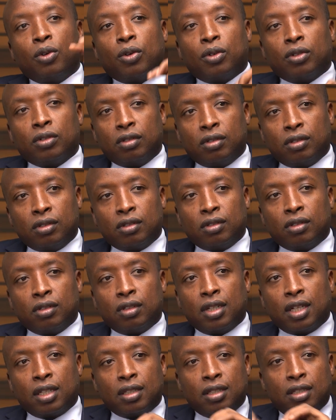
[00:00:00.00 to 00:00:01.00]
on,
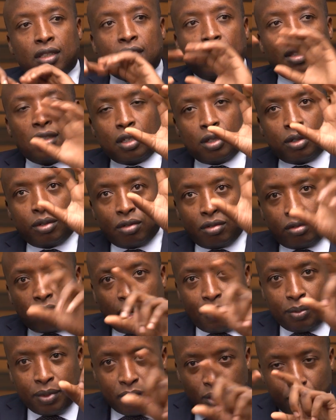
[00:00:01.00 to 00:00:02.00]

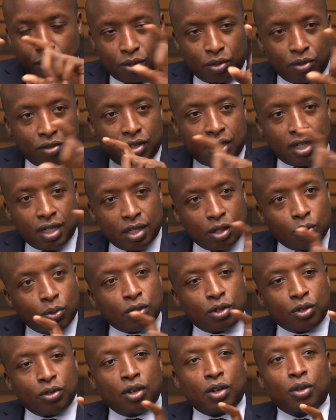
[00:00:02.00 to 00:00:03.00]
you should list
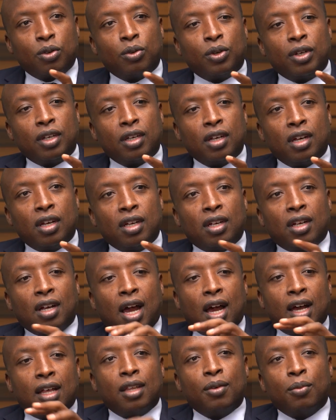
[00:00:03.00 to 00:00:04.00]
what you are doing,
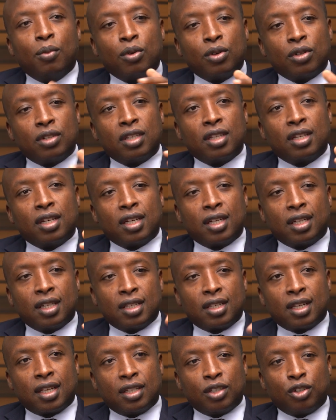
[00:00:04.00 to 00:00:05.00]
are the most 3
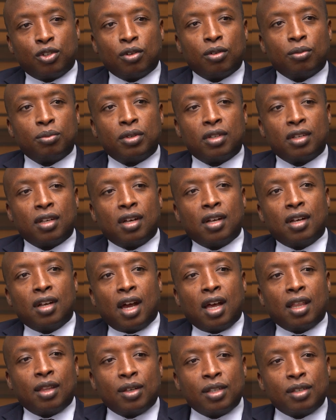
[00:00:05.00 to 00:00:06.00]
recent jobs.
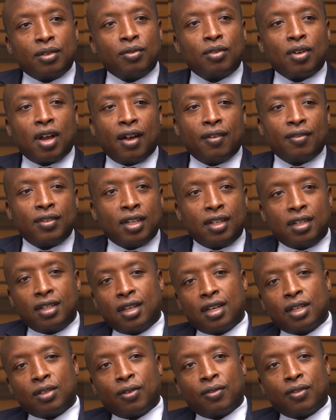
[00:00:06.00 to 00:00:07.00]
Otherwise, if you have 10
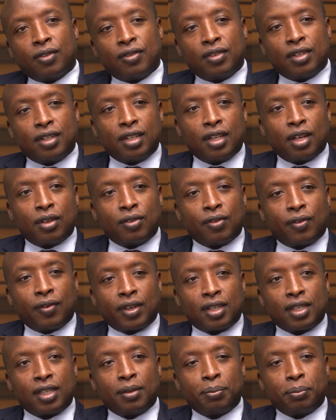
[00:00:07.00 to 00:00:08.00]
years or 15 years of
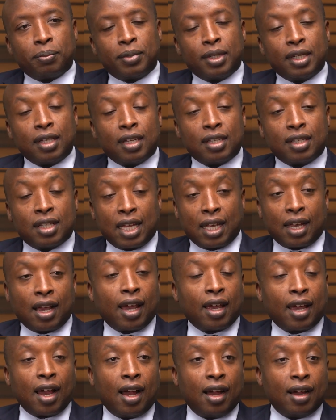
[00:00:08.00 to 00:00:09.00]
experience like
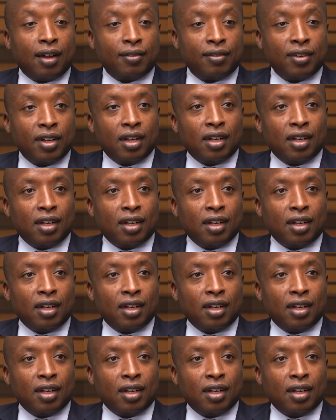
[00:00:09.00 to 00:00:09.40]
I have,